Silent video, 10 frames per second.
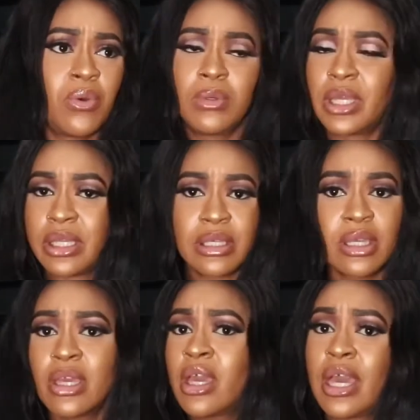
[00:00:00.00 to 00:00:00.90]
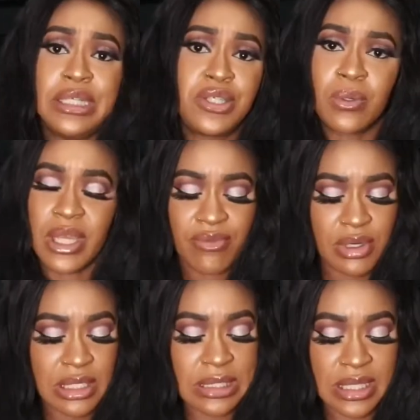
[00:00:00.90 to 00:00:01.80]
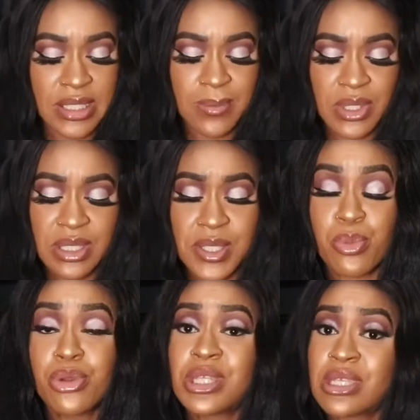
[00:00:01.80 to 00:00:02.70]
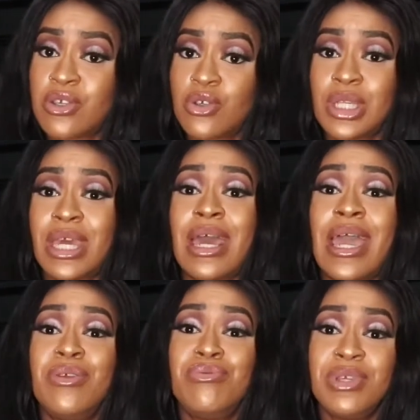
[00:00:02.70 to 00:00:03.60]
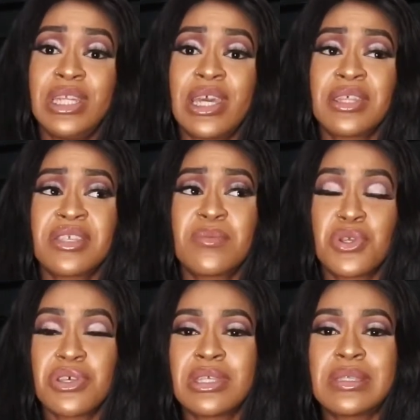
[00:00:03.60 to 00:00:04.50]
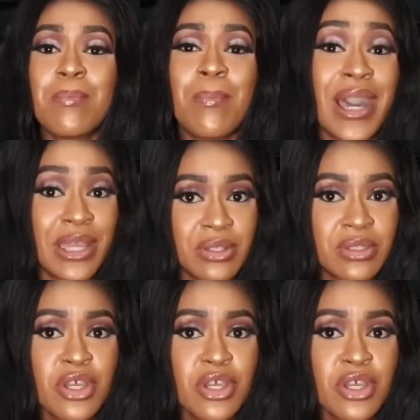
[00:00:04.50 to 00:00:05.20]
Like, I don't like vanilla scents, but this is pretty good, and I really like this because it's mild.